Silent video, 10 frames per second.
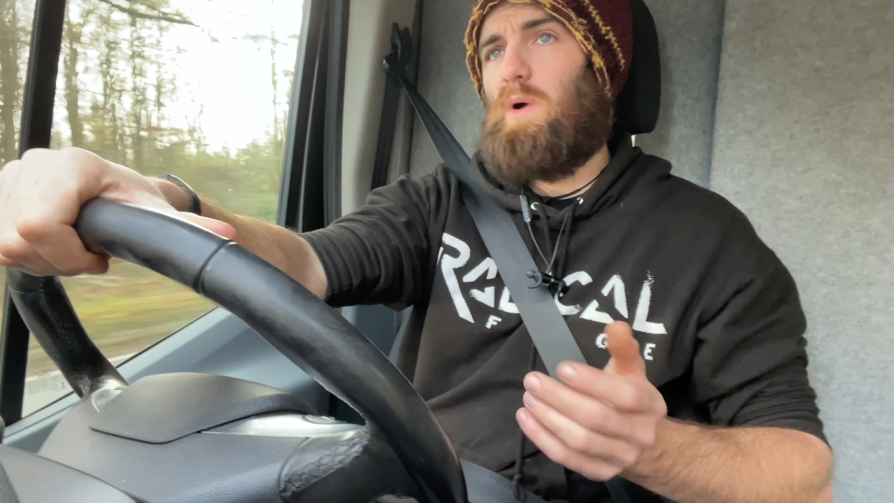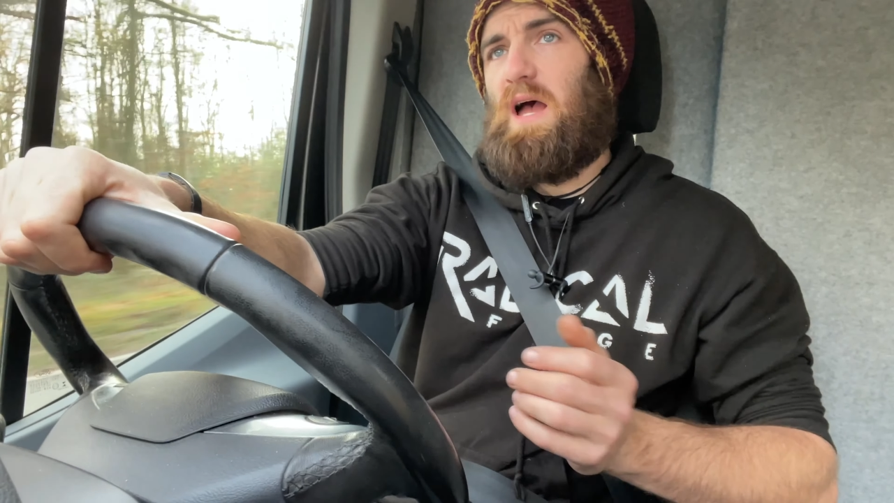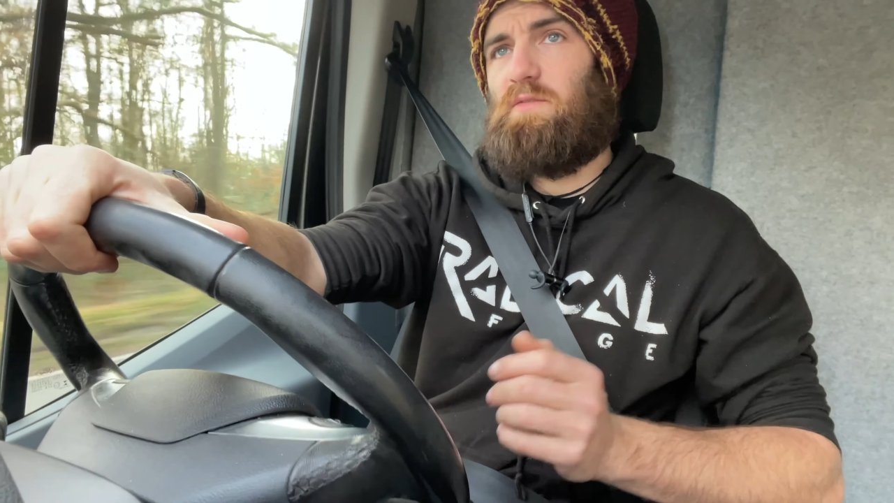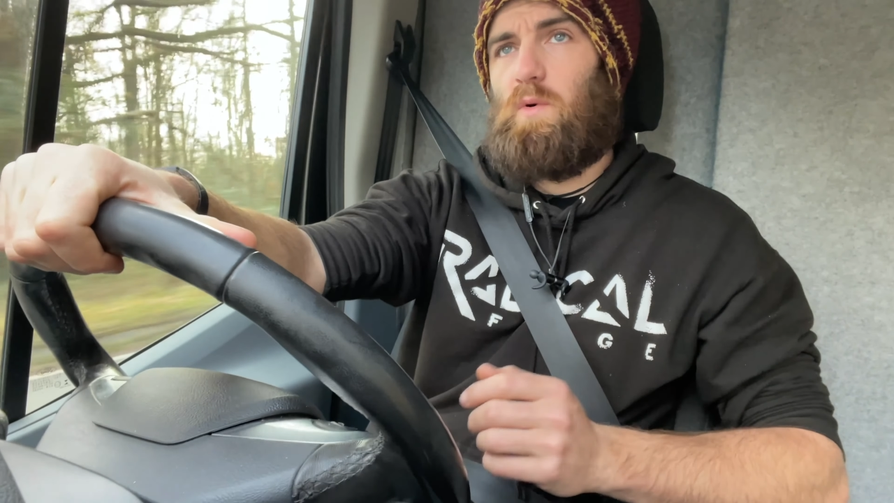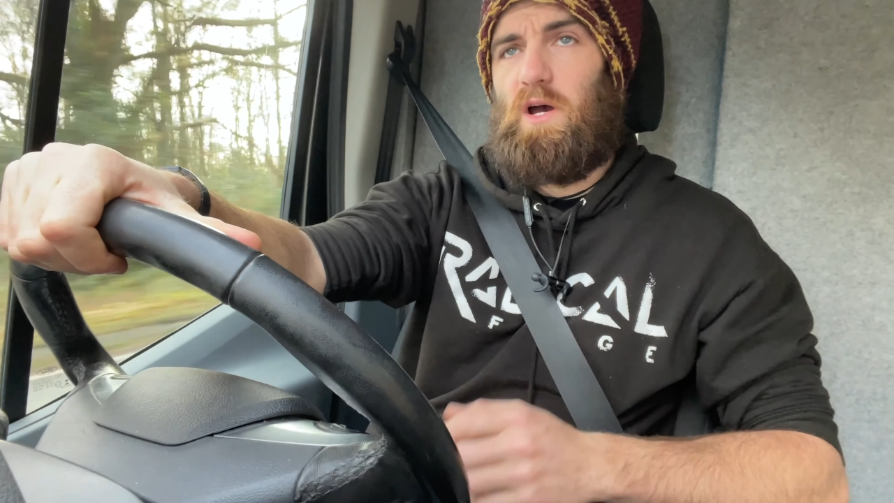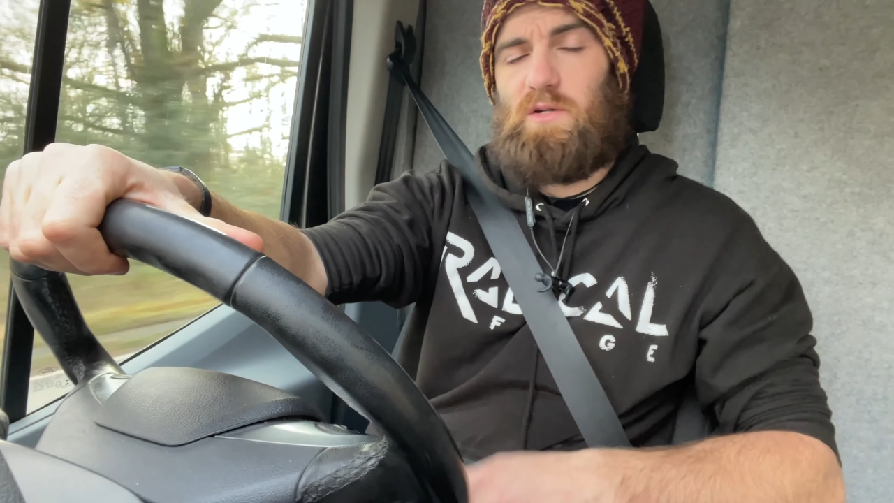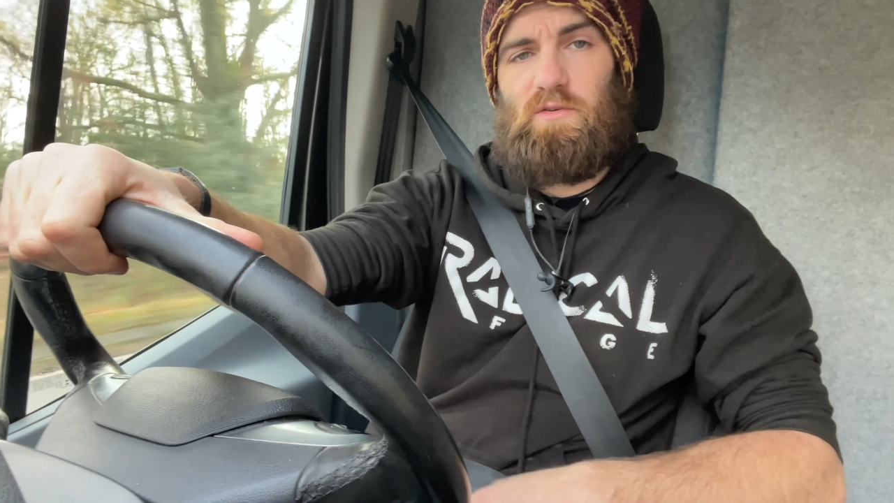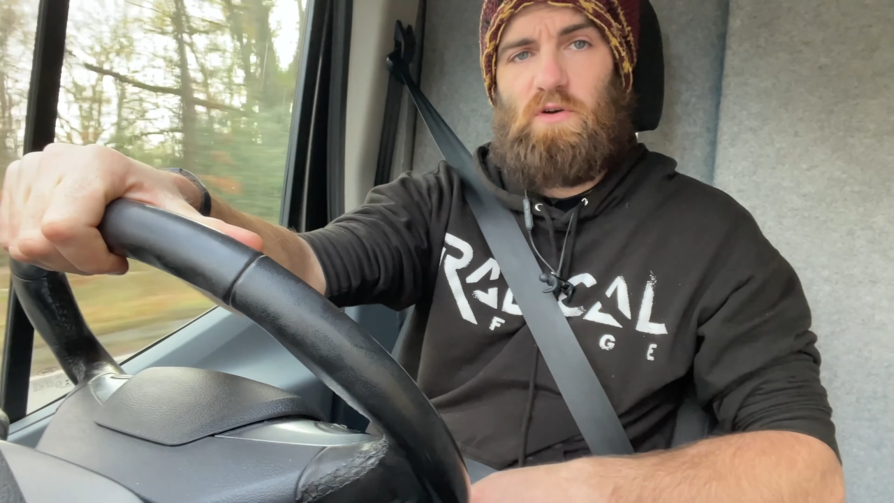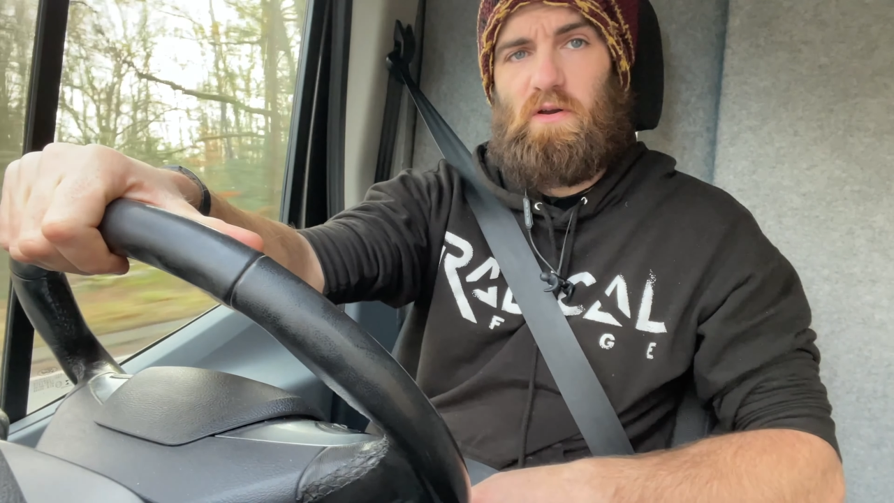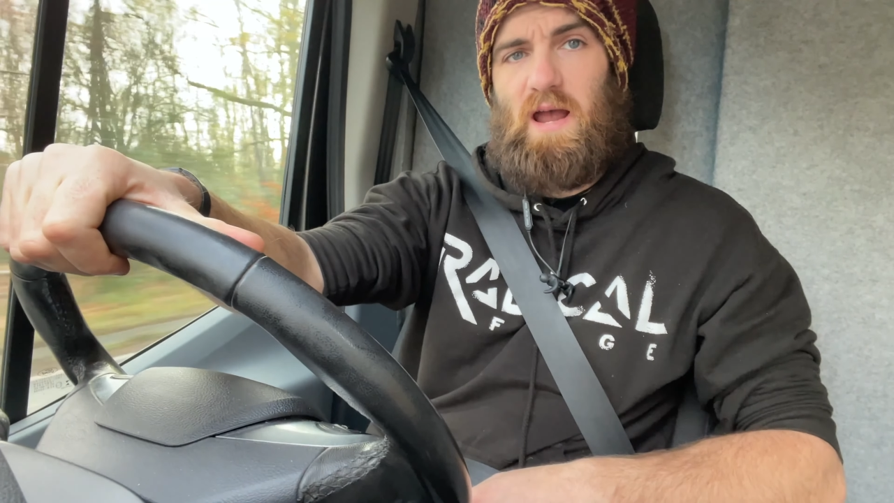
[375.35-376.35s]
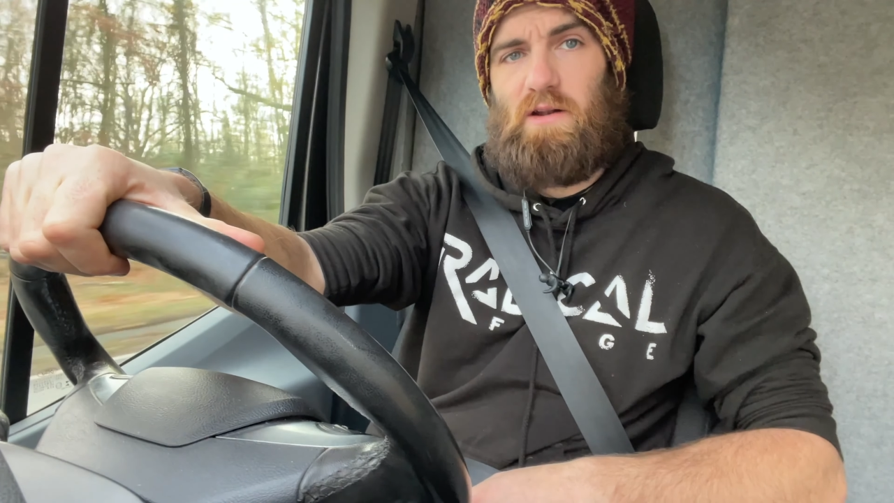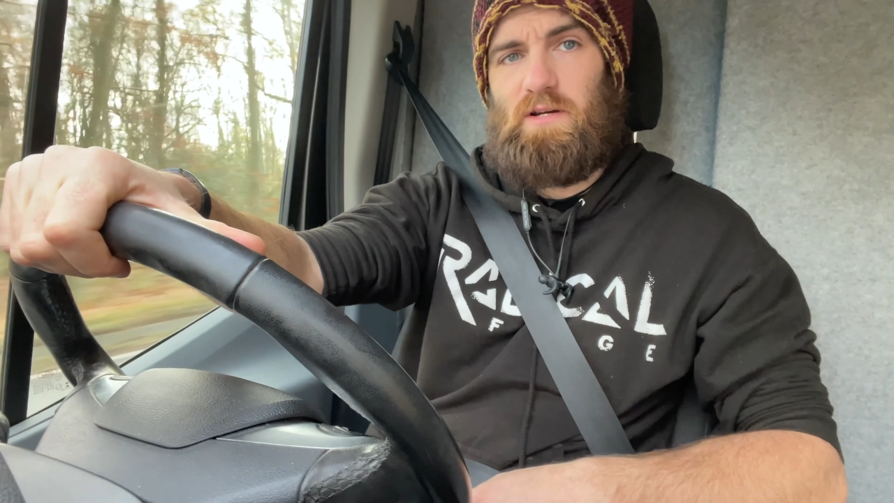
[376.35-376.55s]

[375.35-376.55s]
have worked with Rogue Alloy